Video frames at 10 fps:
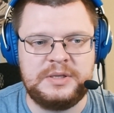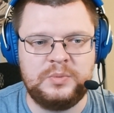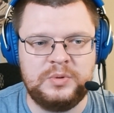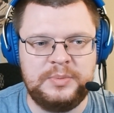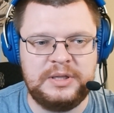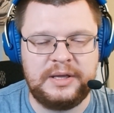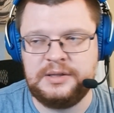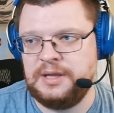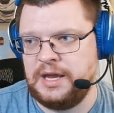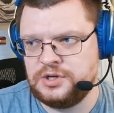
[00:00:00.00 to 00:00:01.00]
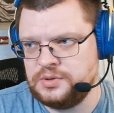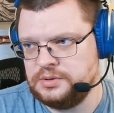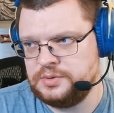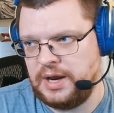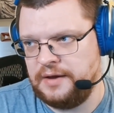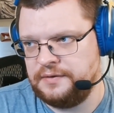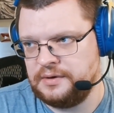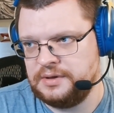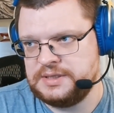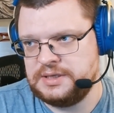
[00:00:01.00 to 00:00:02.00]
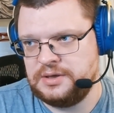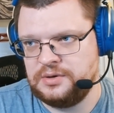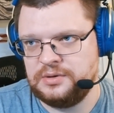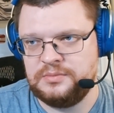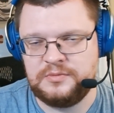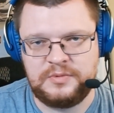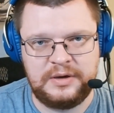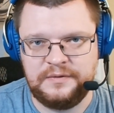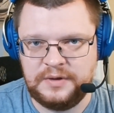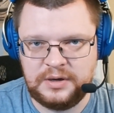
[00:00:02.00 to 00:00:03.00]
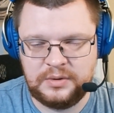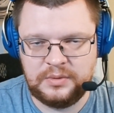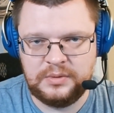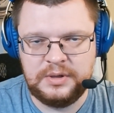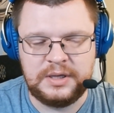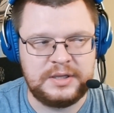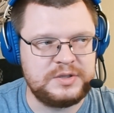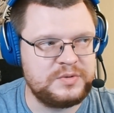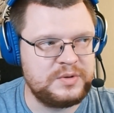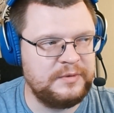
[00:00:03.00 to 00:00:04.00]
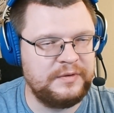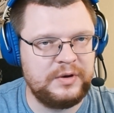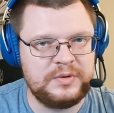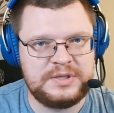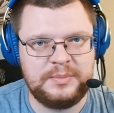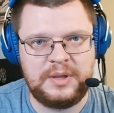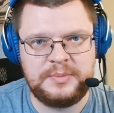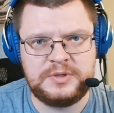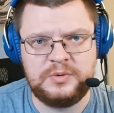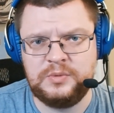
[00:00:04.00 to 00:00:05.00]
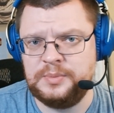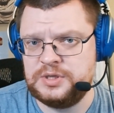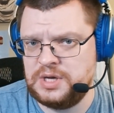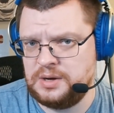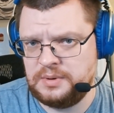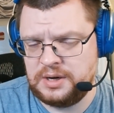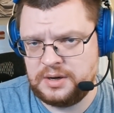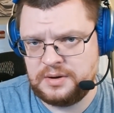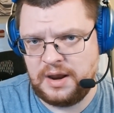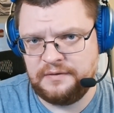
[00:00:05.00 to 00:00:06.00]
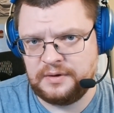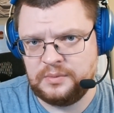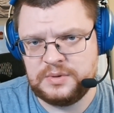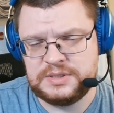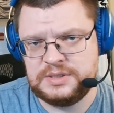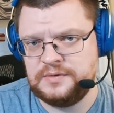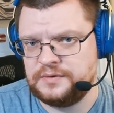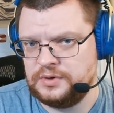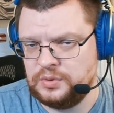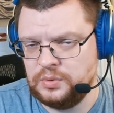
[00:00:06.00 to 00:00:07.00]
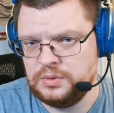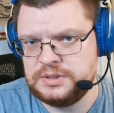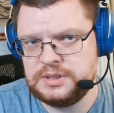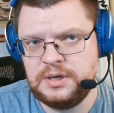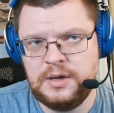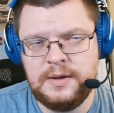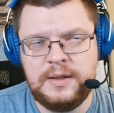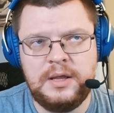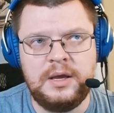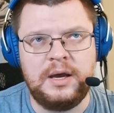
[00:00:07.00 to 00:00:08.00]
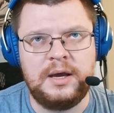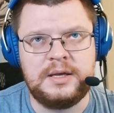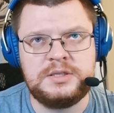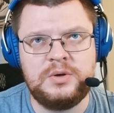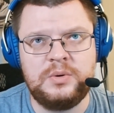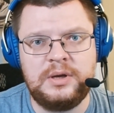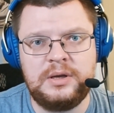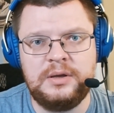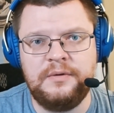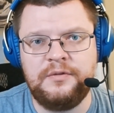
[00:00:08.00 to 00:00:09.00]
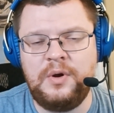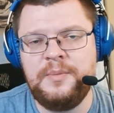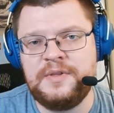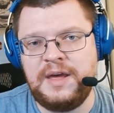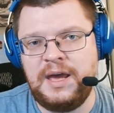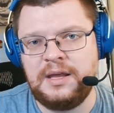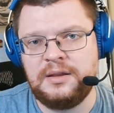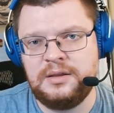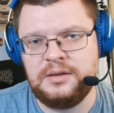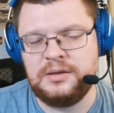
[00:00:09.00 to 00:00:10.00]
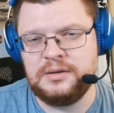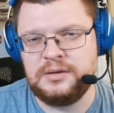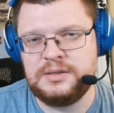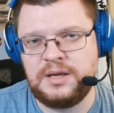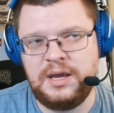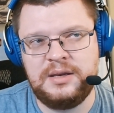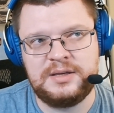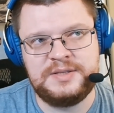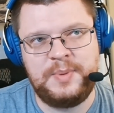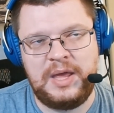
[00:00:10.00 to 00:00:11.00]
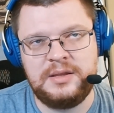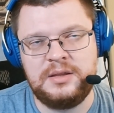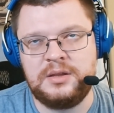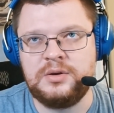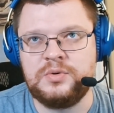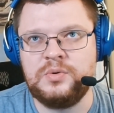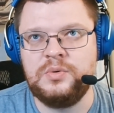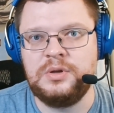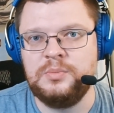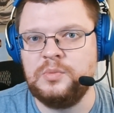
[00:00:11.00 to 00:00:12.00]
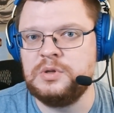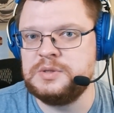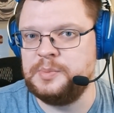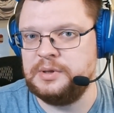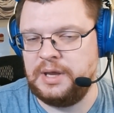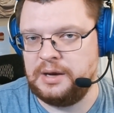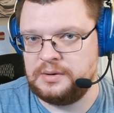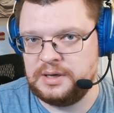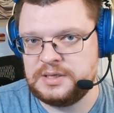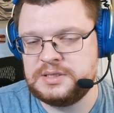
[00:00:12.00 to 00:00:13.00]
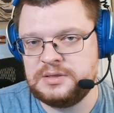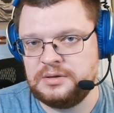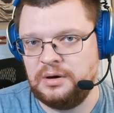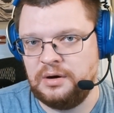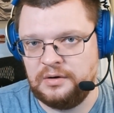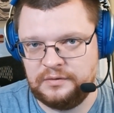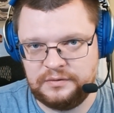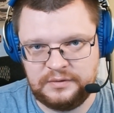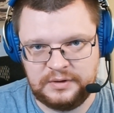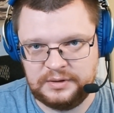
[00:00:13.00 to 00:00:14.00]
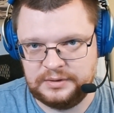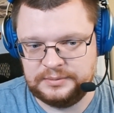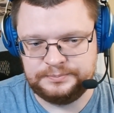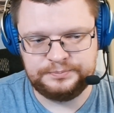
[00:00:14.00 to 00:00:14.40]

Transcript: it would be like natural traffic let's say you could run a video and stream a video sometimes it would be generated traffic with different tools uh, so from that uh, it kind of expanded and grew in multiple areas of uh,